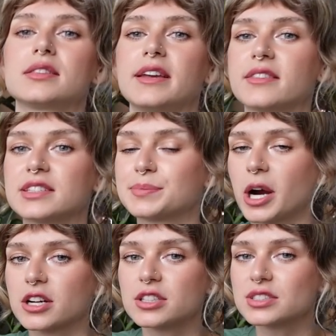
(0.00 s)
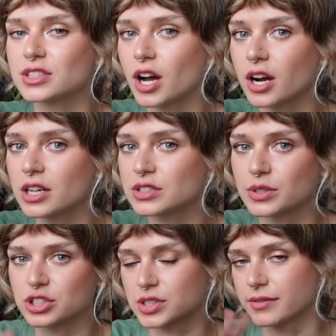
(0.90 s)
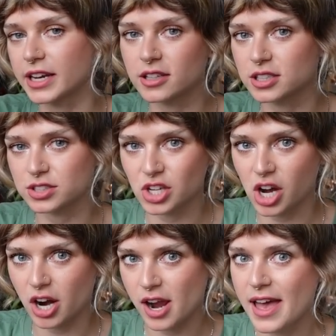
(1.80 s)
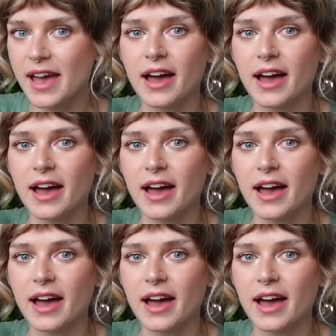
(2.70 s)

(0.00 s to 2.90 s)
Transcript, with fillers: like the sparkle stars or just a regular star,